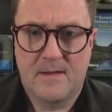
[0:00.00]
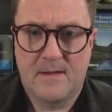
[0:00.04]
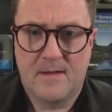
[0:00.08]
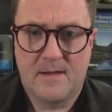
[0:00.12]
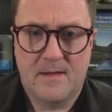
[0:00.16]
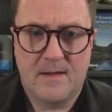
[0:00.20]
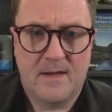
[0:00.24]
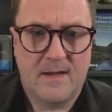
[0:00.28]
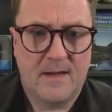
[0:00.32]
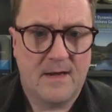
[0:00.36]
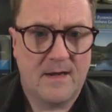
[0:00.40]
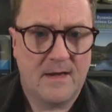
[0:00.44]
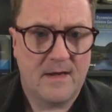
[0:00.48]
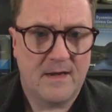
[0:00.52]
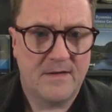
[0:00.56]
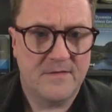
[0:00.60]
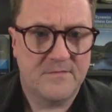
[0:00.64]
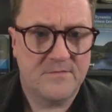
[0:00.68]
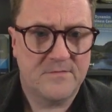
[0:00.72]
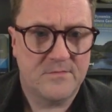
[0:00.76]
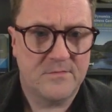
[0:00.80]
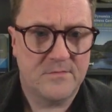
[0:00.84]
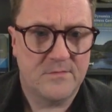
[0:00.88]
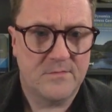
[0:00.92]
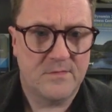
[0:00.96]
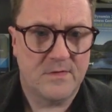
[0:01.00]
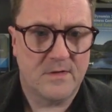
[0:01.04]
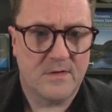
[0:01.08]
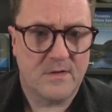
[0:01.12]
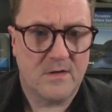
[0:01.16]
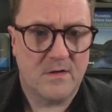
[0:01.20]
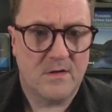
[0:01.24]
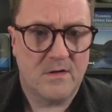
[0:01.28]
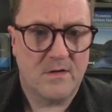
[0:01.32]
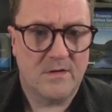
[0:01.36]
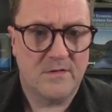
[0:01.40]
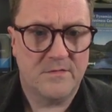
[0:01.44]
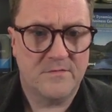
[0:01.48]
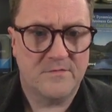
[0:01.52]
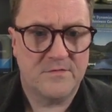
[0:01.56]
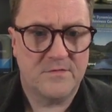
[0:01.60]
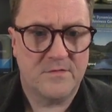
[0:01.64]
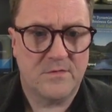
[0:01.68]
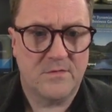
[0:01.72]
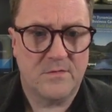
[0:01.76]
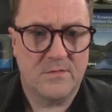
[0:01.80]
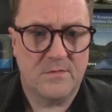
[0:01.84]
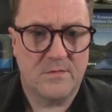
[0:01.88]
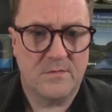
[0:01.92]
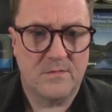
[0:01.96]
And let's do a
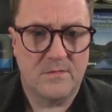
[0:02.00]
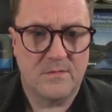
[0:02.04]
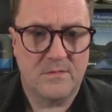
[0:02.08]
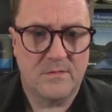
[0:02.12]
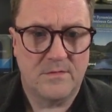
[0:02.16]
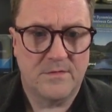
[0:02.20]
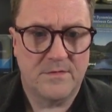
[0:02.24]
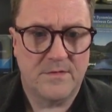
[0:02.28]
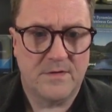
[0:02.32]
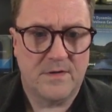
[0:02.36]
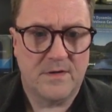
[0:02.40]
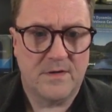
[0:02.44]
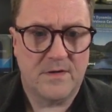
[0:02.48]
console.read.